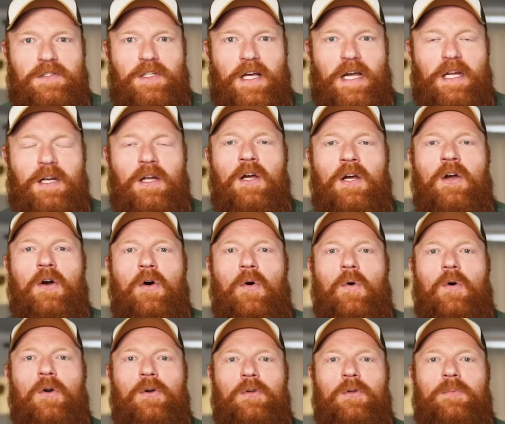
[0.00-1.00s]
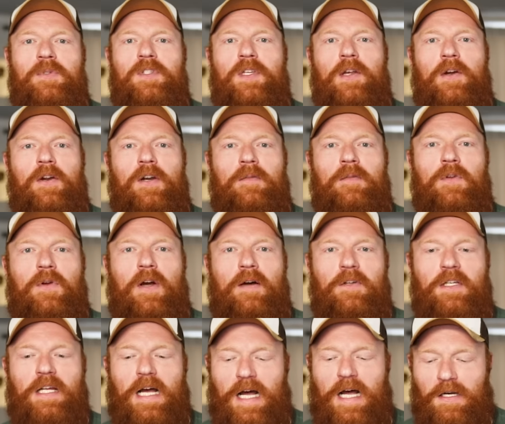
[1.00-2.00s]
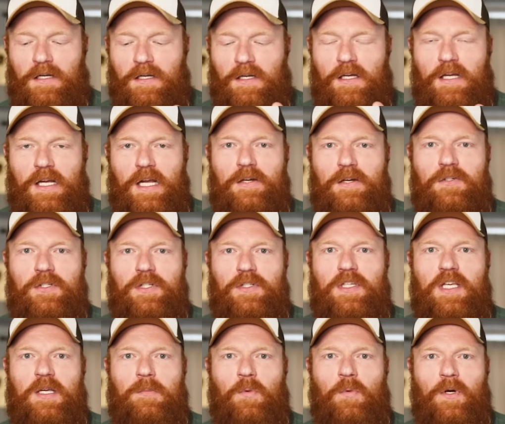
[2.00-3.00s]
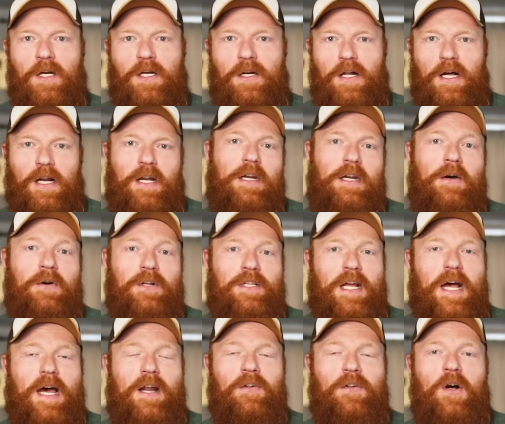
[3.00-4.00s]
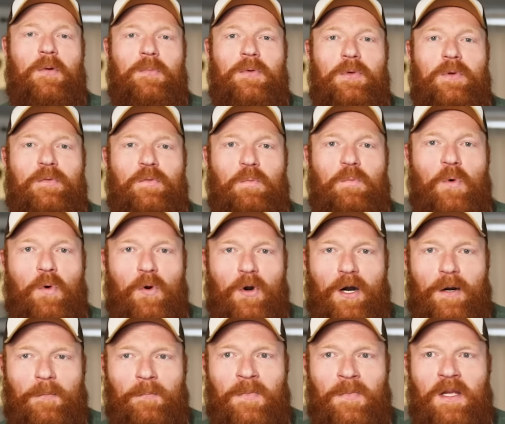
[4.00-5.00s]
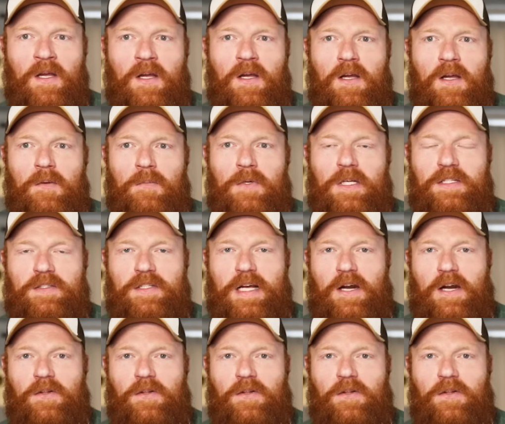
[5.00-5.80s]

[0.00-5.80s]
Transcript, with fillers: sight, or you obscure it if you have a dot, and you just keep working on it. Now a dot will help you even more because not